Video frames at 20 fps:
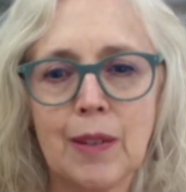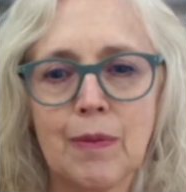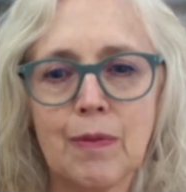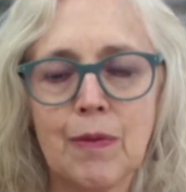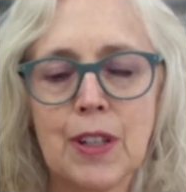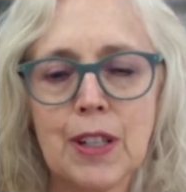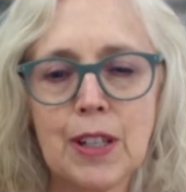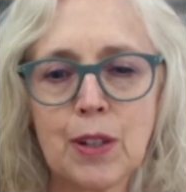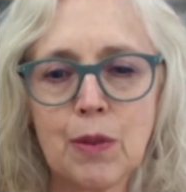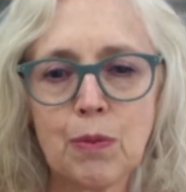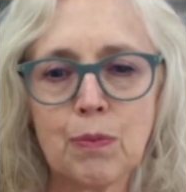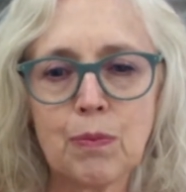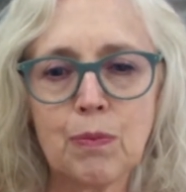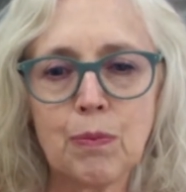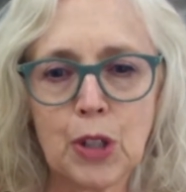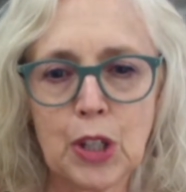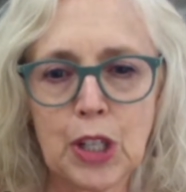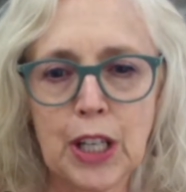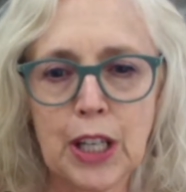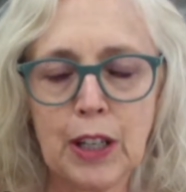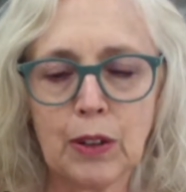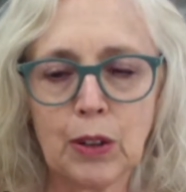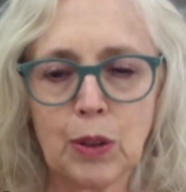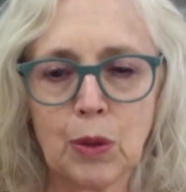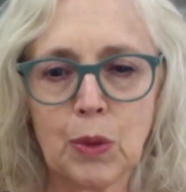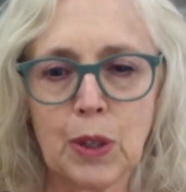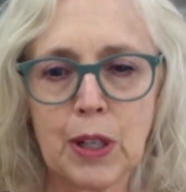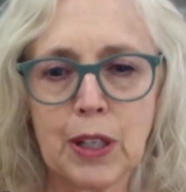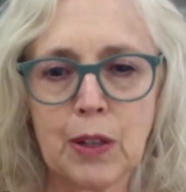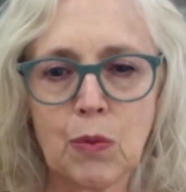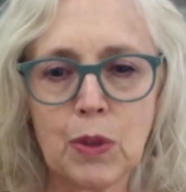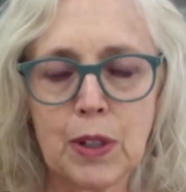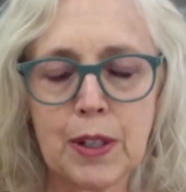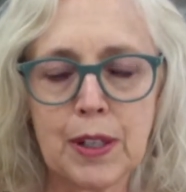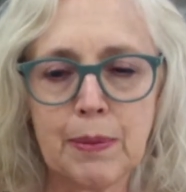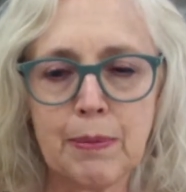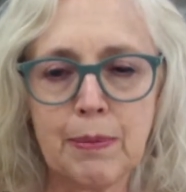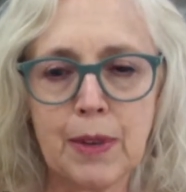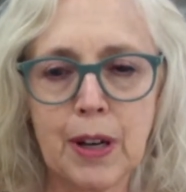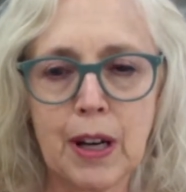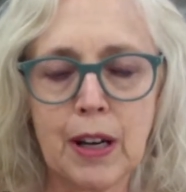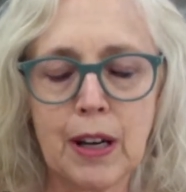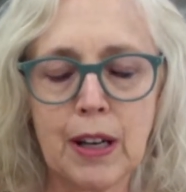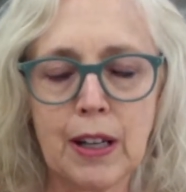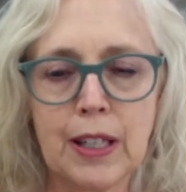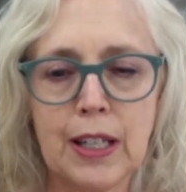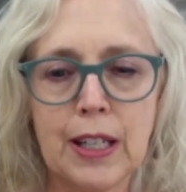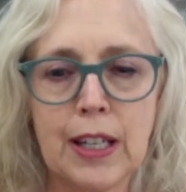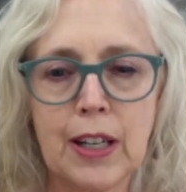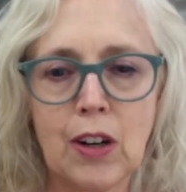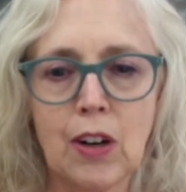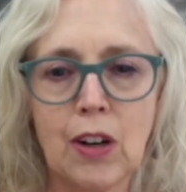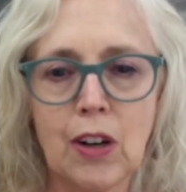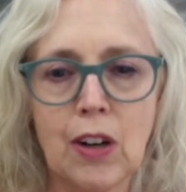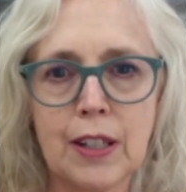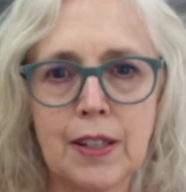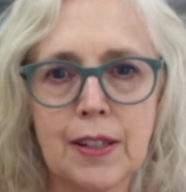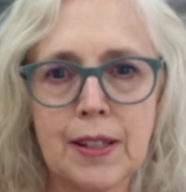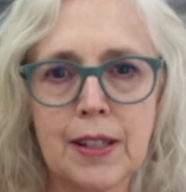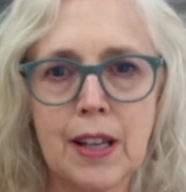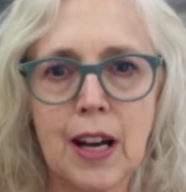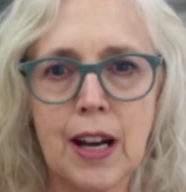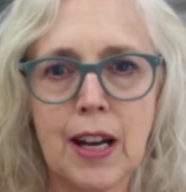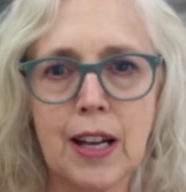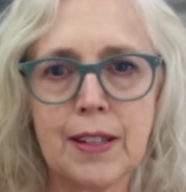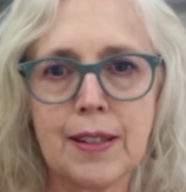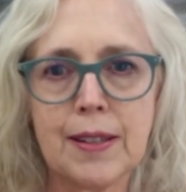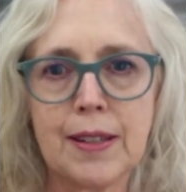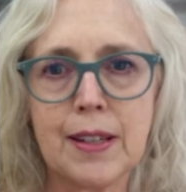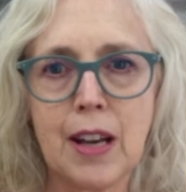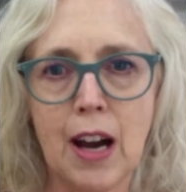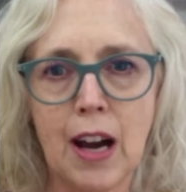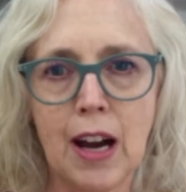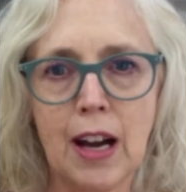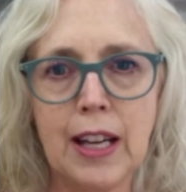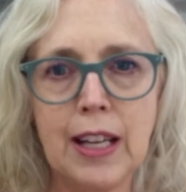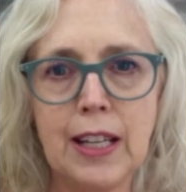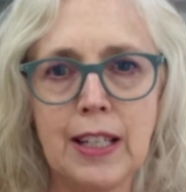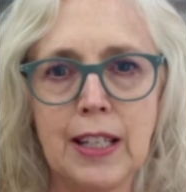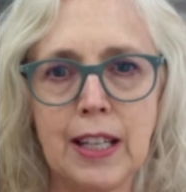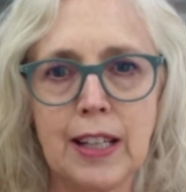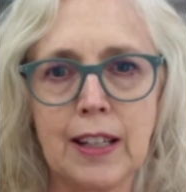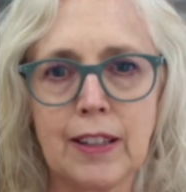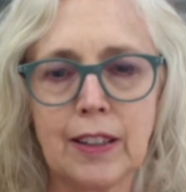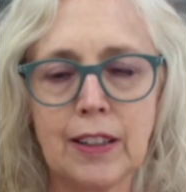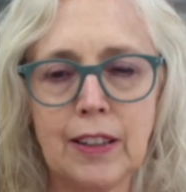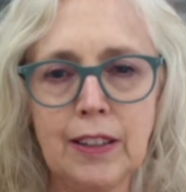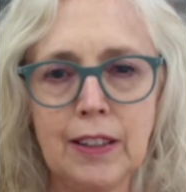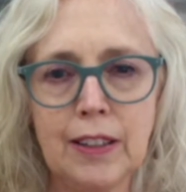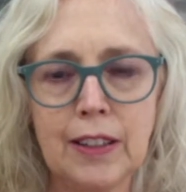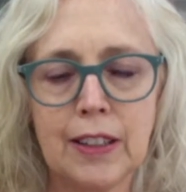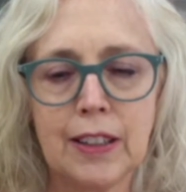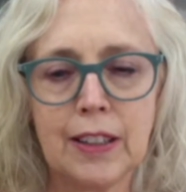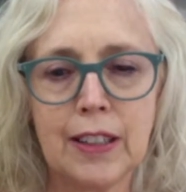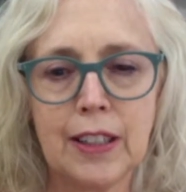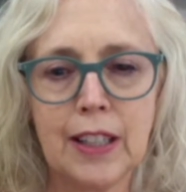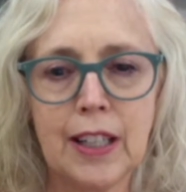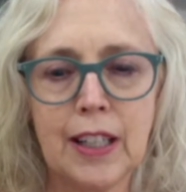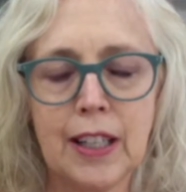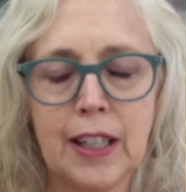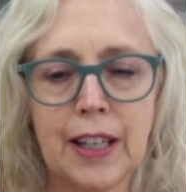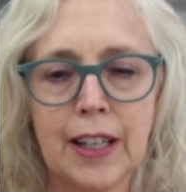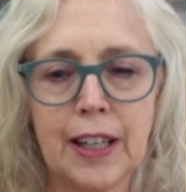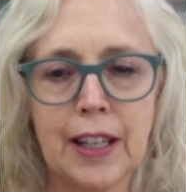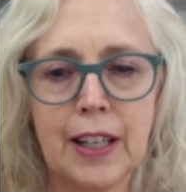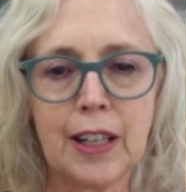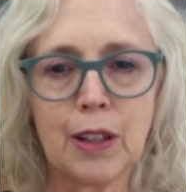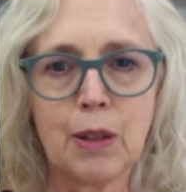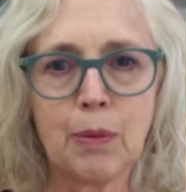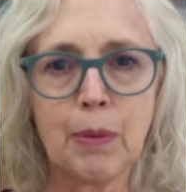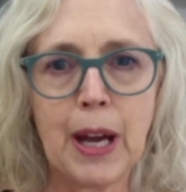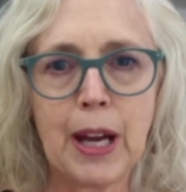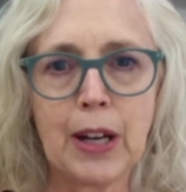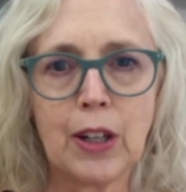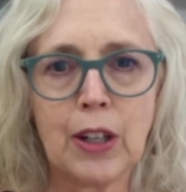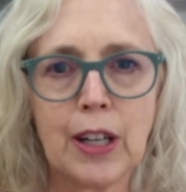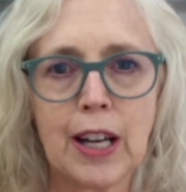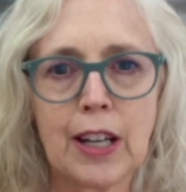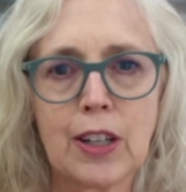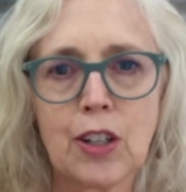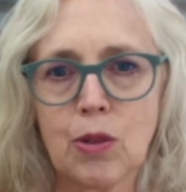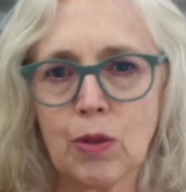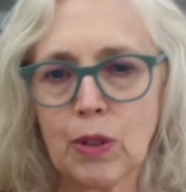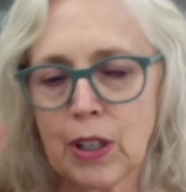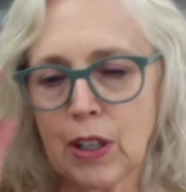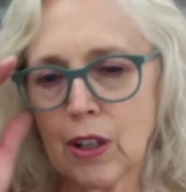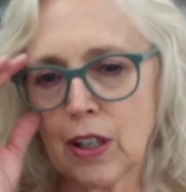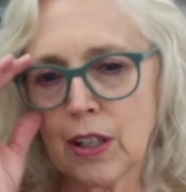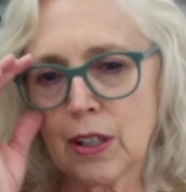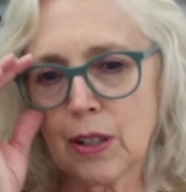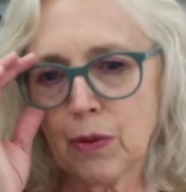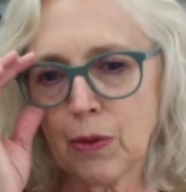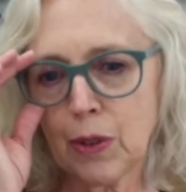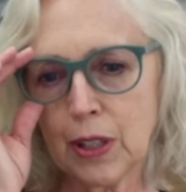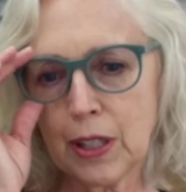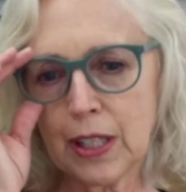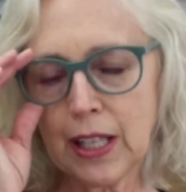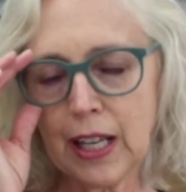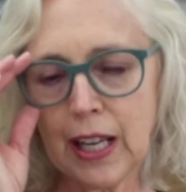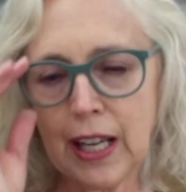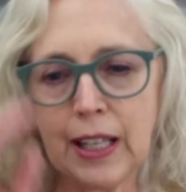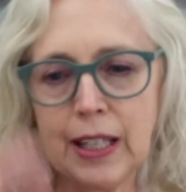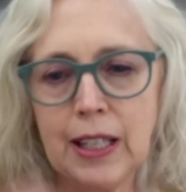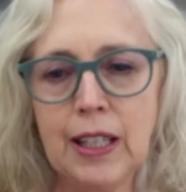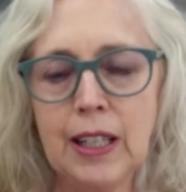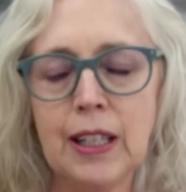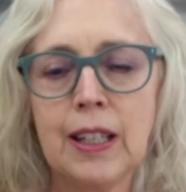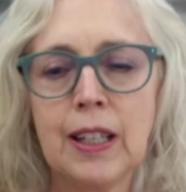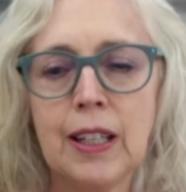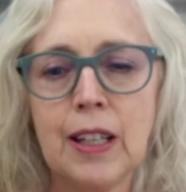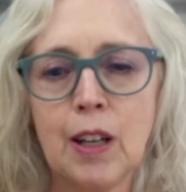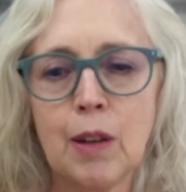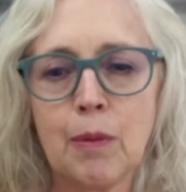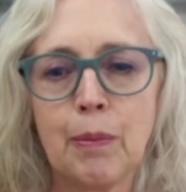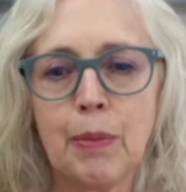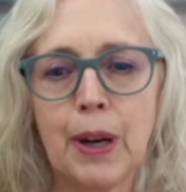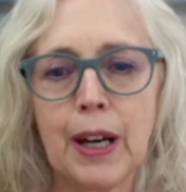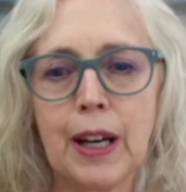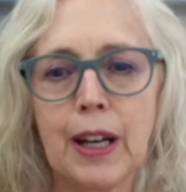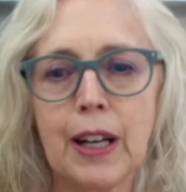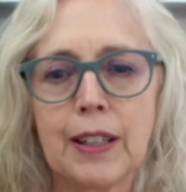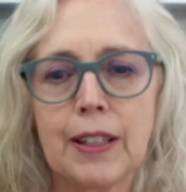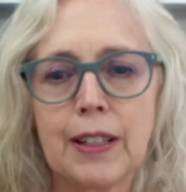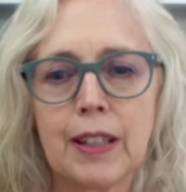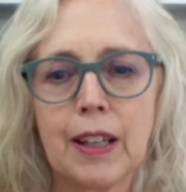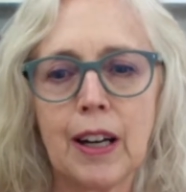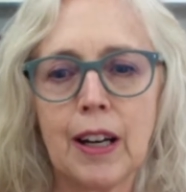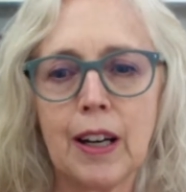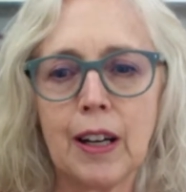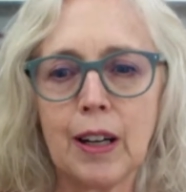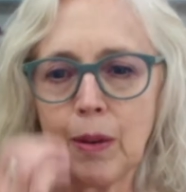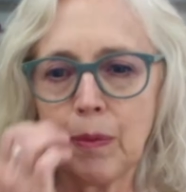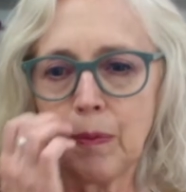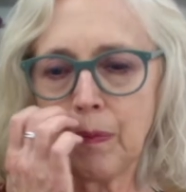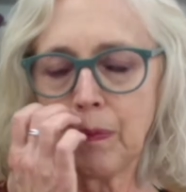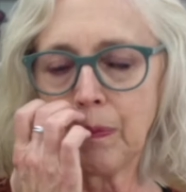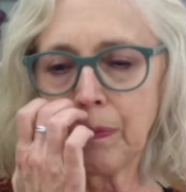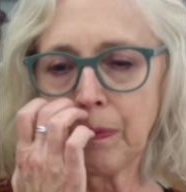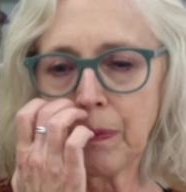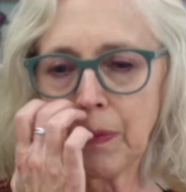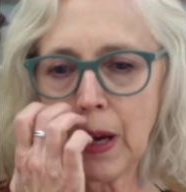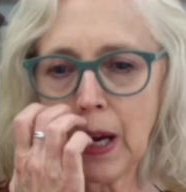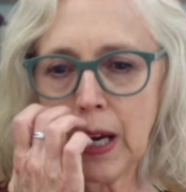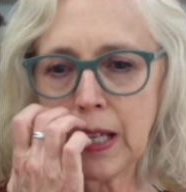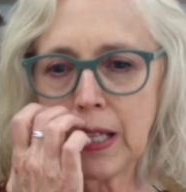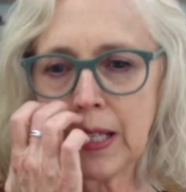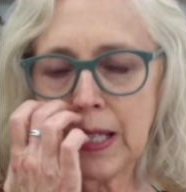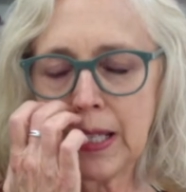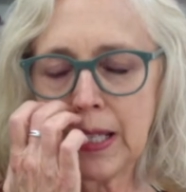This particular one was knit on a size 9 needle. The pattern actually calls for a 10, but I